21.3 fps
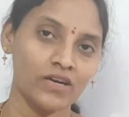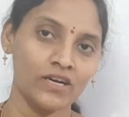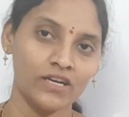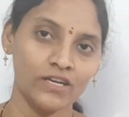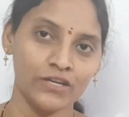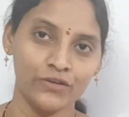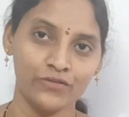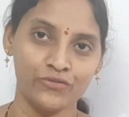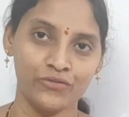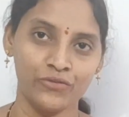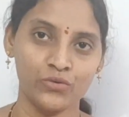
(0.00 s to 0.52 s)

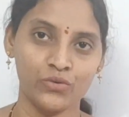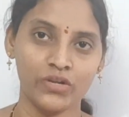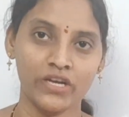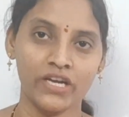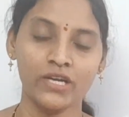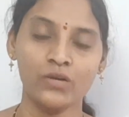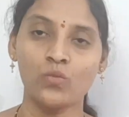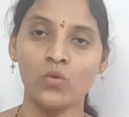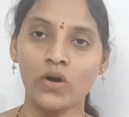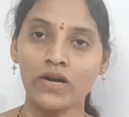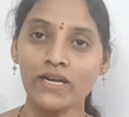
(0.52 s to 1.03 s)
if you take,
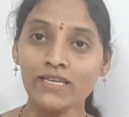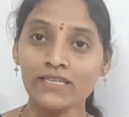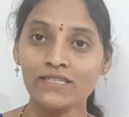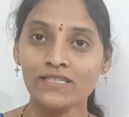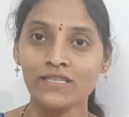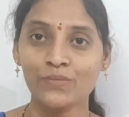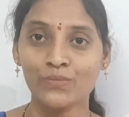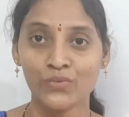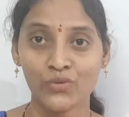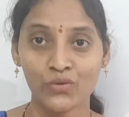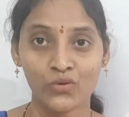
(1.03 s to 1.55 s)
what is the
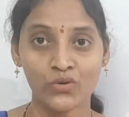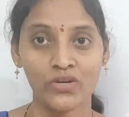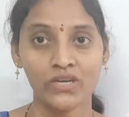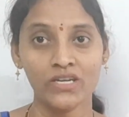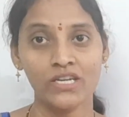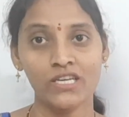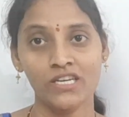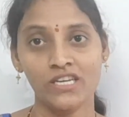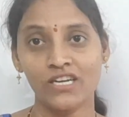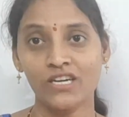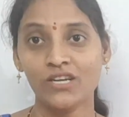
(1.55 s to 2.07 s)
product
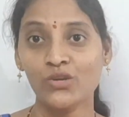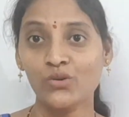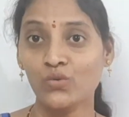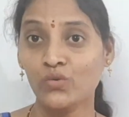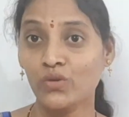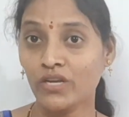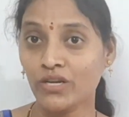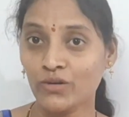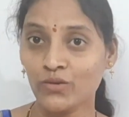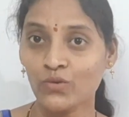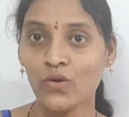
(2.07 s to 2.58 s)
here, you
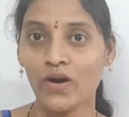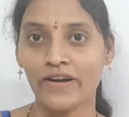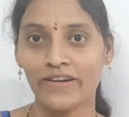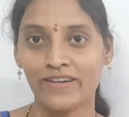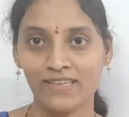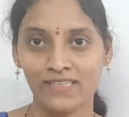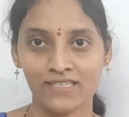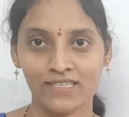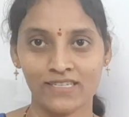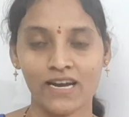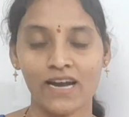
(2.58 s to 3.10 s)
need to
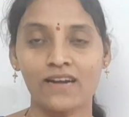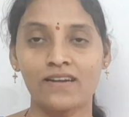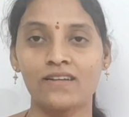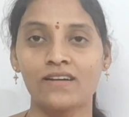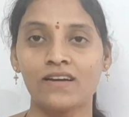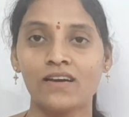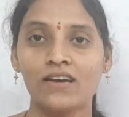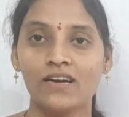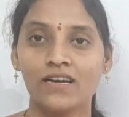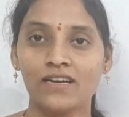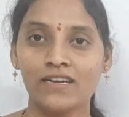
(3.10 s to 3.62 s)
understand.
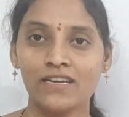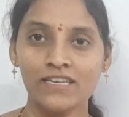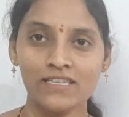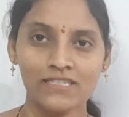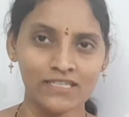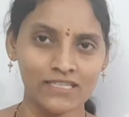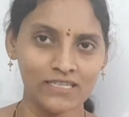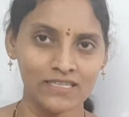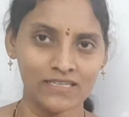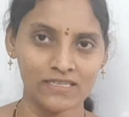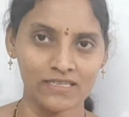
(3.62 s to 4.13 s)
Is
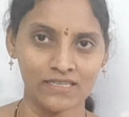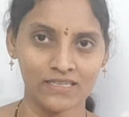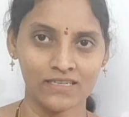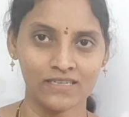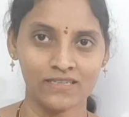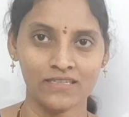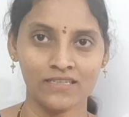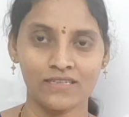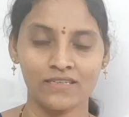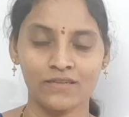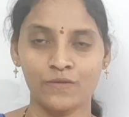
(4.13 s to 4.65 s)
it
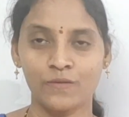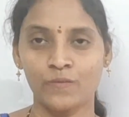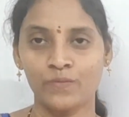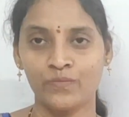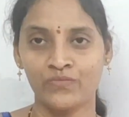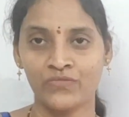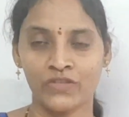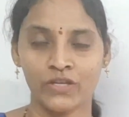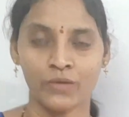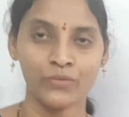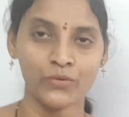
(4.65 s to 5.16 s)

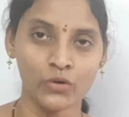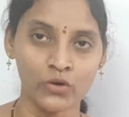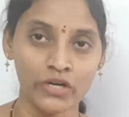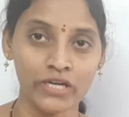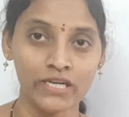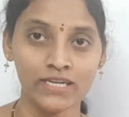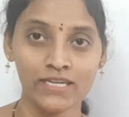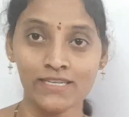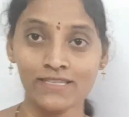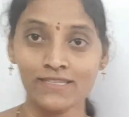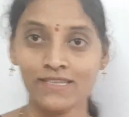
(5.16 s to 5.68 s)
the product
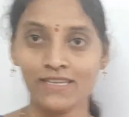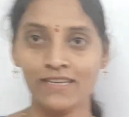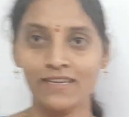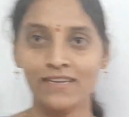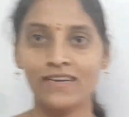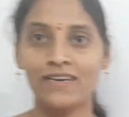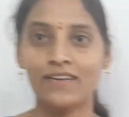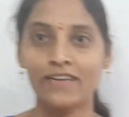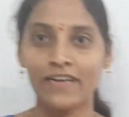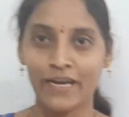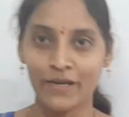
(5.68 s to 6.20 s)
is here
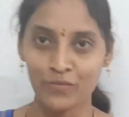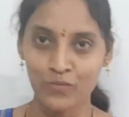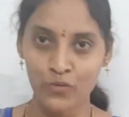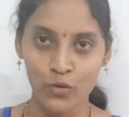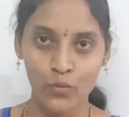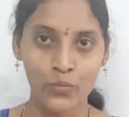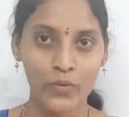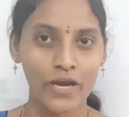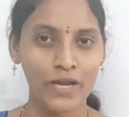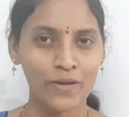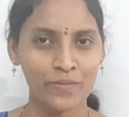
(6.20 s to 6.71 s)

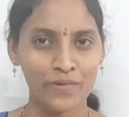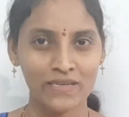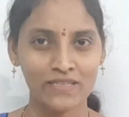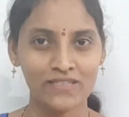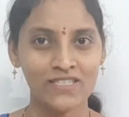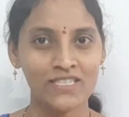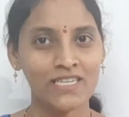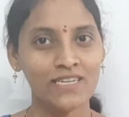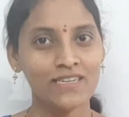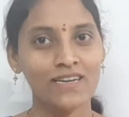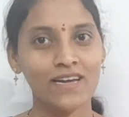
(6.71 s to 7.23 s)
N-propyl
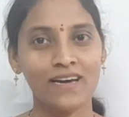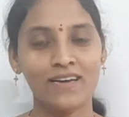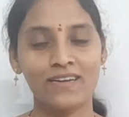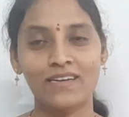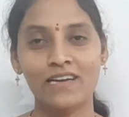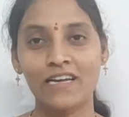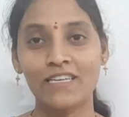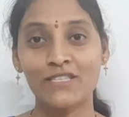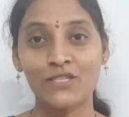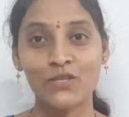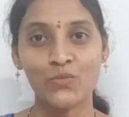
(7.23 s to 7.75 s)
benzene or
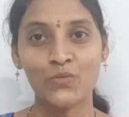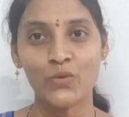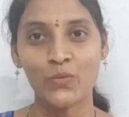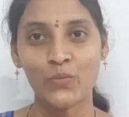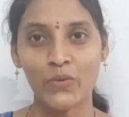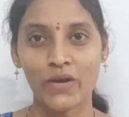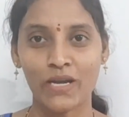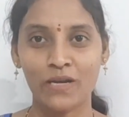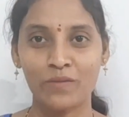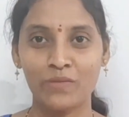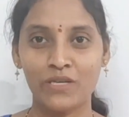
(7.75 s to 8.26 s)

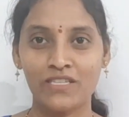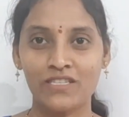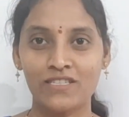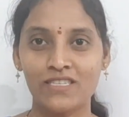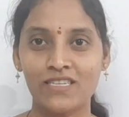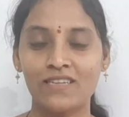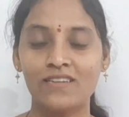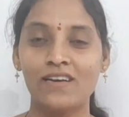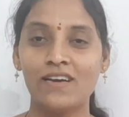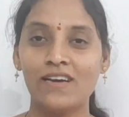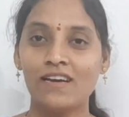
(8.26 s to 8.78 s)
isopropyl
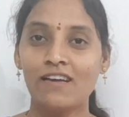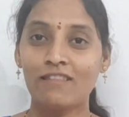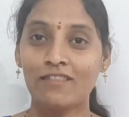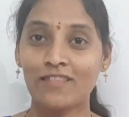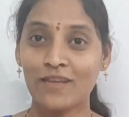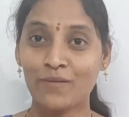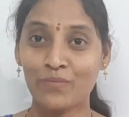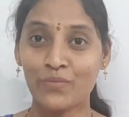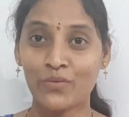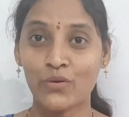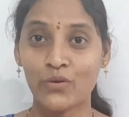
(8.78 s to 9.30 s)
benzene? The
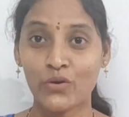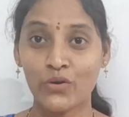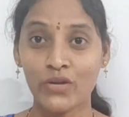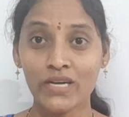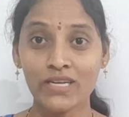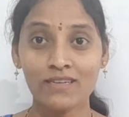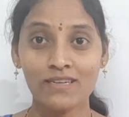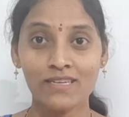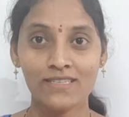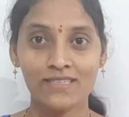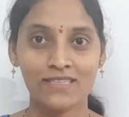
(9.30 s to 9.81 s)
product
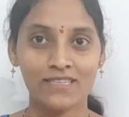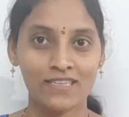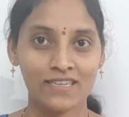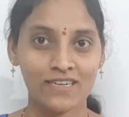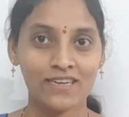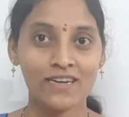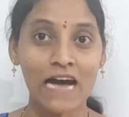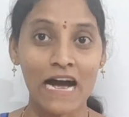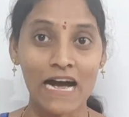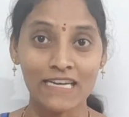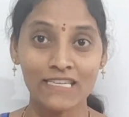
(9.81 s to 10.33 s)
is here
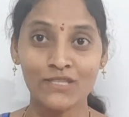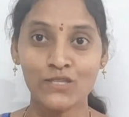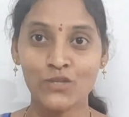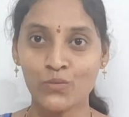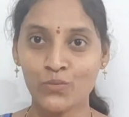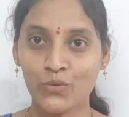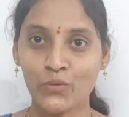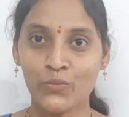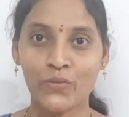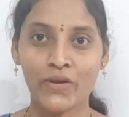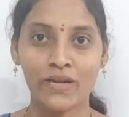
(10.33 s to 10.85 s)

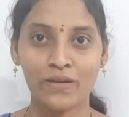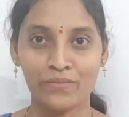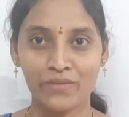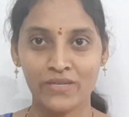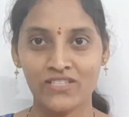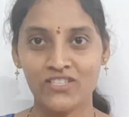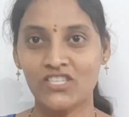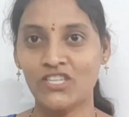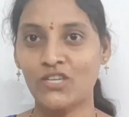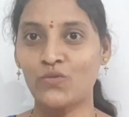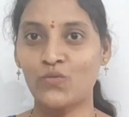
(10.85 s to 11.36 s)
isopropyl
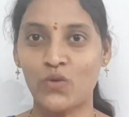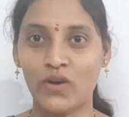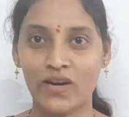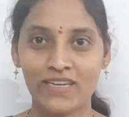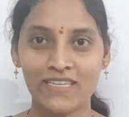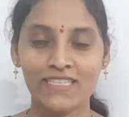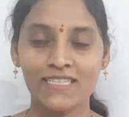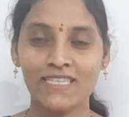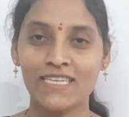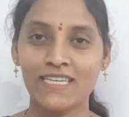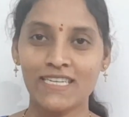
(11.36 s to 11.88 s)
benzene. What is
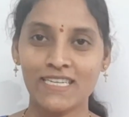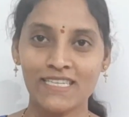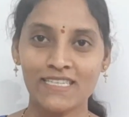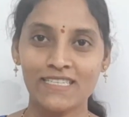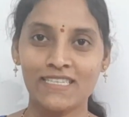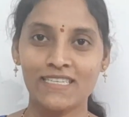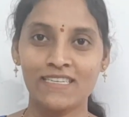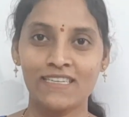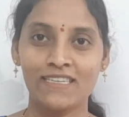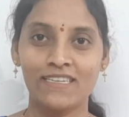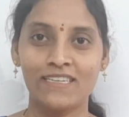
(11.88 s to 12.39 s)
the
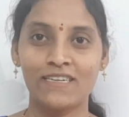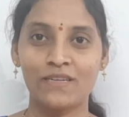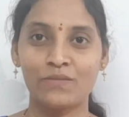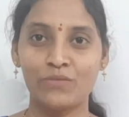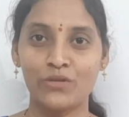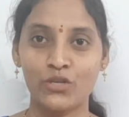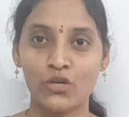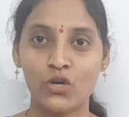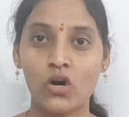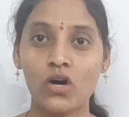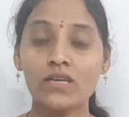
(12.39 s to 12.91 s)
reason here?
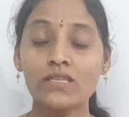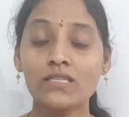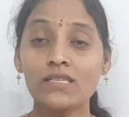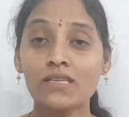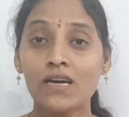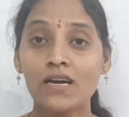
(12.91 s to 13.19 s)
Because